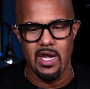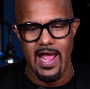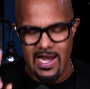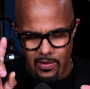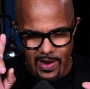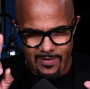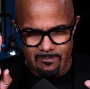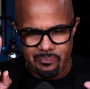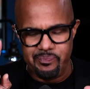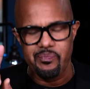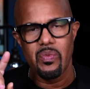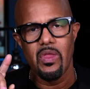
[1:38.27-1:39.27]
Anyway,
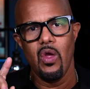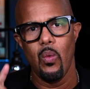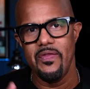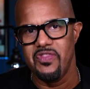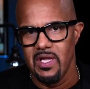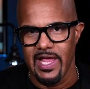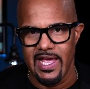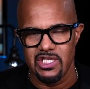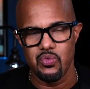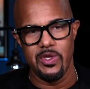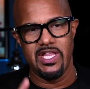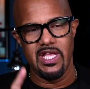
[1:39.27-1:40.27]
with the
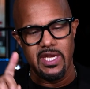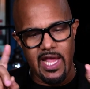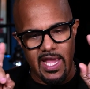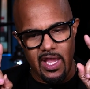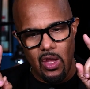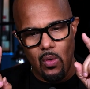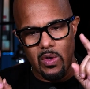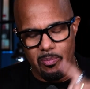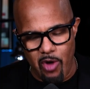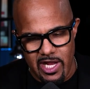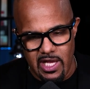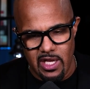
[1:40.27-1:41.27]
latest, with the
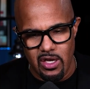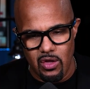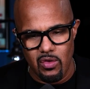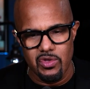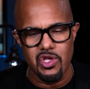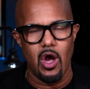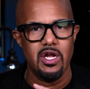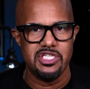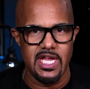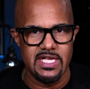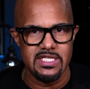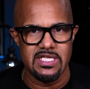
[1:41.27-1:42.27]
breaking news on
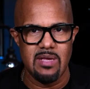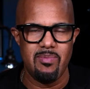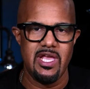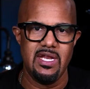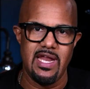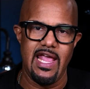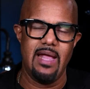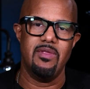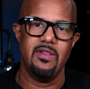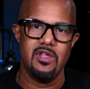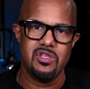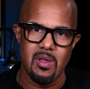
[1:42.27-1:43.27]
Jay-Z being named
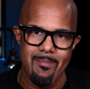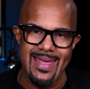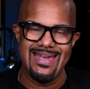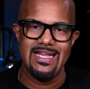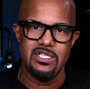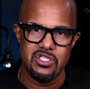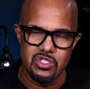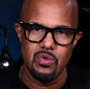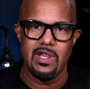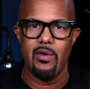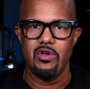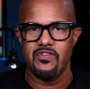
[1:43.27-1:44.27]
in this amended suit
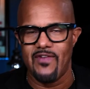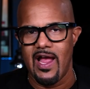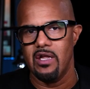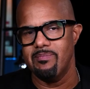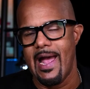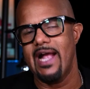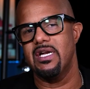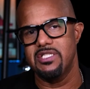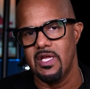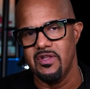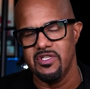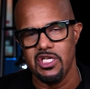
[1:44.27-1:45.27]
that was filed back in the
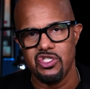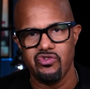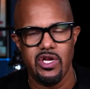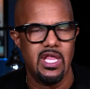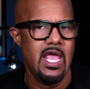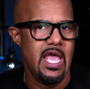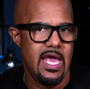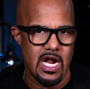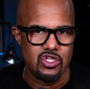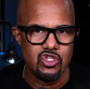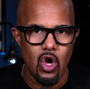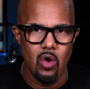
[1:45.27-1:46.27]
Southern District in
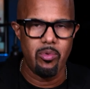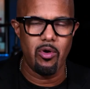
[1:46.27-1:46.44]
October